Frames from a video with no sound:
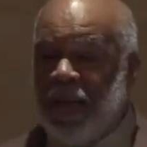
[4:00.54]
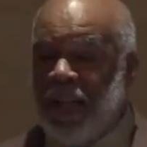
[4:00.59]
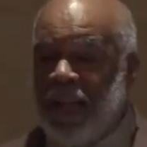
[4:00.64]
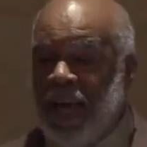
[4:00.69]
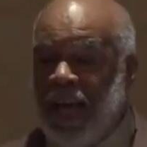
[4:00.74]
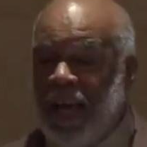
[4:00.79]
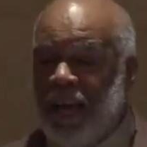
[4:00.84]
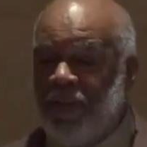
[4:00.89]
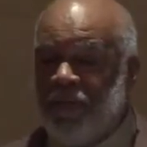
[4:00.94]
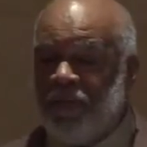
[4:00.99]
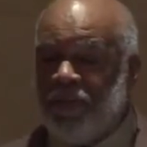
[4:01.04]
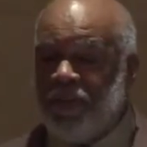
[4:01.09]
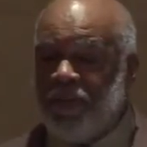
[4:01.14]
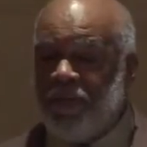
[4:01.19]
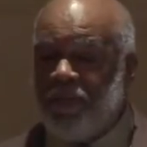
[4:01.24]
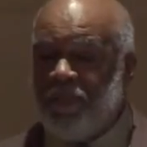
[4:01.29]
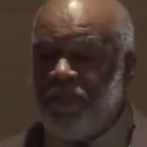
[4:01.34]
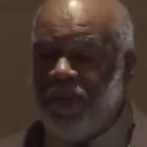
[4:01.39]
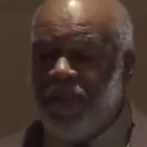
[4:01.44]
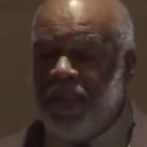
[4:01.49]
my life.
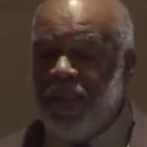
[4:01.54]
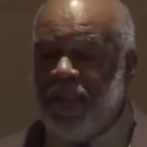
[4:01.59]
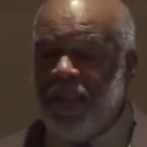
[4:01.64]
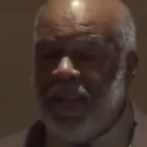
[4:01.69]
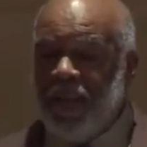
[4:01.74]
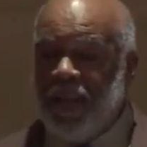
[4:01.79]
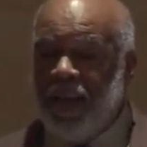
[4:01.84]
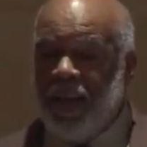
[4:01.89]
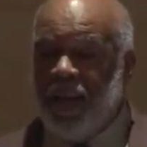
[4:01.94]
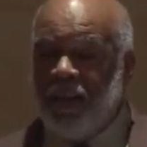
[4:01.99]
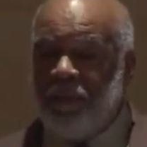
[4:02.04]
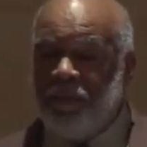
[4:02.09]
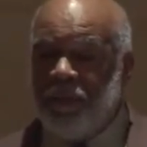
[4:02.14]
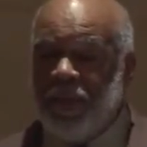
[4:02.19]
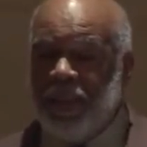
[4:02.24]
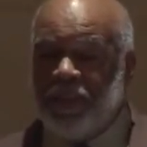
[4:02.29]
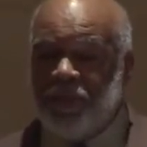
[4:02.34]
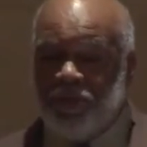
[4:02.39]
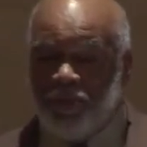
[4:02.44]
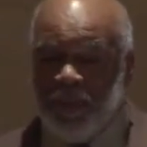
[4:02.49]

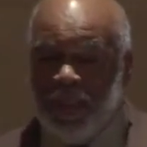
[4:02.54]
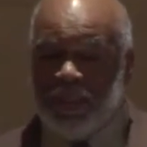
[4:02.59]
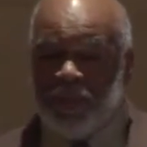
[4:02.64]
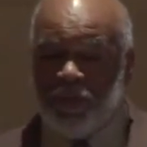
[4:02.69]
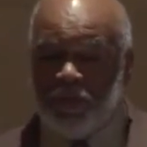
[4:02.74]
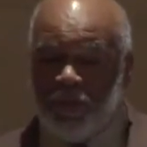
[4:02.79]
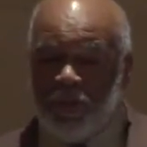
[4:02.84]
But it's